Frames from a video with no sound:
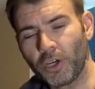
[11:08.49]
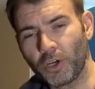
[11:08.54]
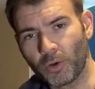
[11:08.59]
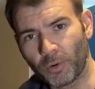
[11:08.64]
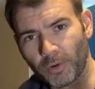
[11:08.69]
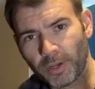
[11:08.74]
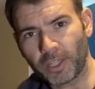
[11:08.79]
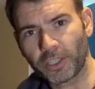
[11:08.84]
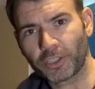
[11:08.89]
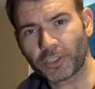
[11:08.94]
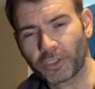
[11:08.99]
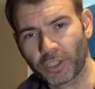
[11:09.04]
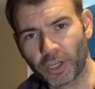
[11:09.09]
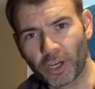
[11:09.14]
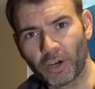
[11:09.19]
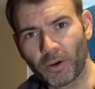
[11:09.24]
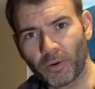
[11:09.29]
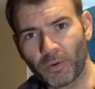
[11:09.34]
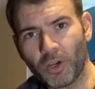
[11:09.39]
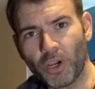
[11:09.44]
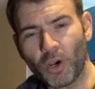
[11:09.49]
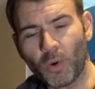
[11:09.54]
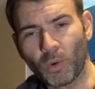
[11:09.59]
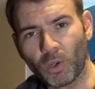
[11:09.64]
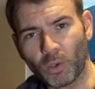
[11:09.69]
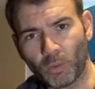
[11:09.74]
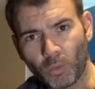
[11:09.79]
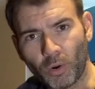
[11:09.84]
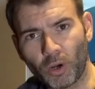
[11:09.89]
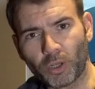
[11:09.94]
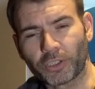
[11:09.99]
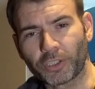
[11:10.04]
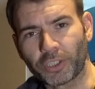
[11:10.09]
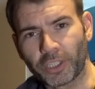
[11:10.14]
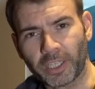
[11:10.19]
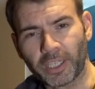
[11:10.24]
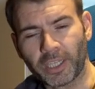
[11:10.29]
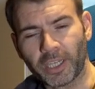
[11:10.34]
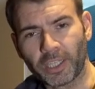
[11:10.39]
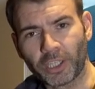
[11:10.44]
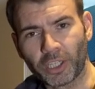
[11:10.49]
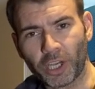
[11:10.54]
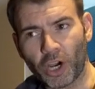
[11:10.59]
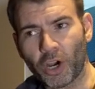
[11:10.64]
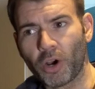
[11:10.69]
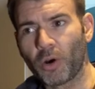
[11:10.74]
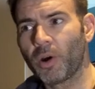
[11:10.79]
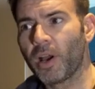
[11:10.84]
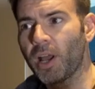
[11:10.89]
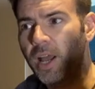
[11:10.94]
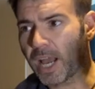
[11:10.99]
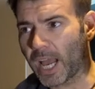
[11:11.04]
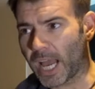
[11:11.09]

who are at the show, will watch it and go,